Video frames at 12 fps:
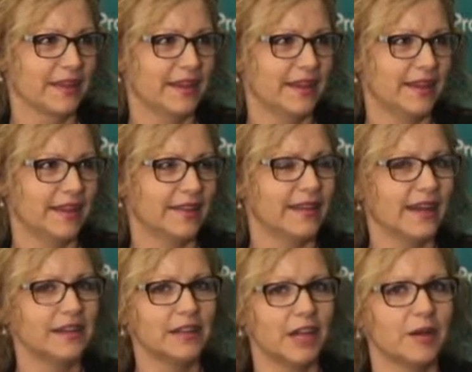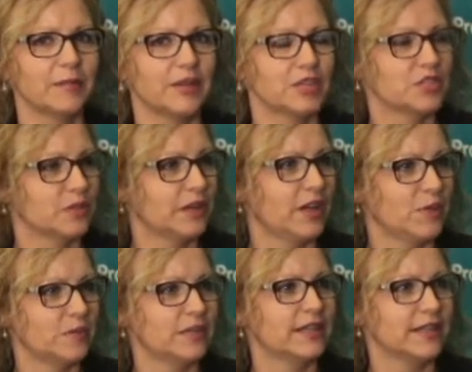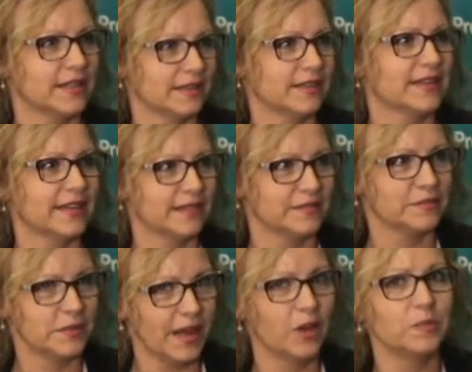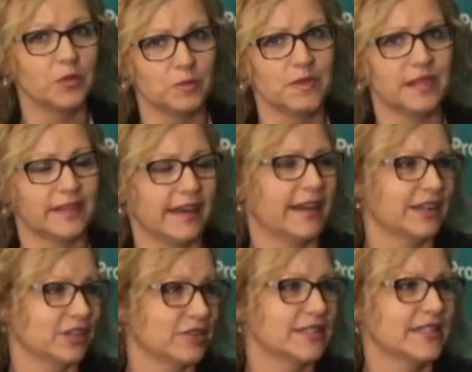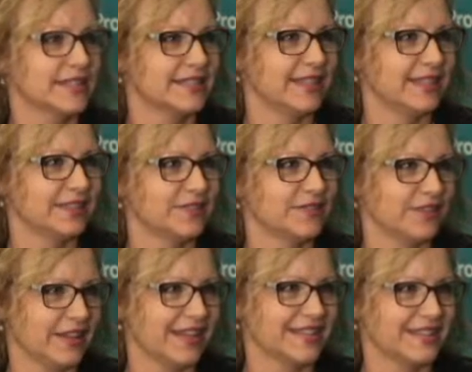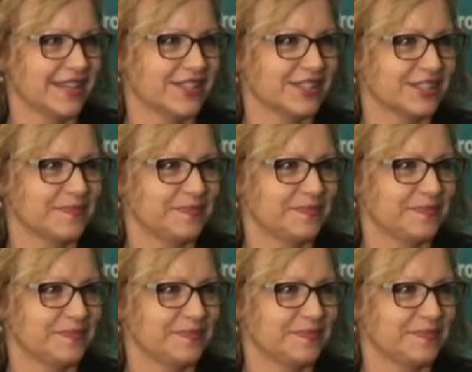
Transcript: And then that collaboration will help you help you meet the accuracy standard for that section.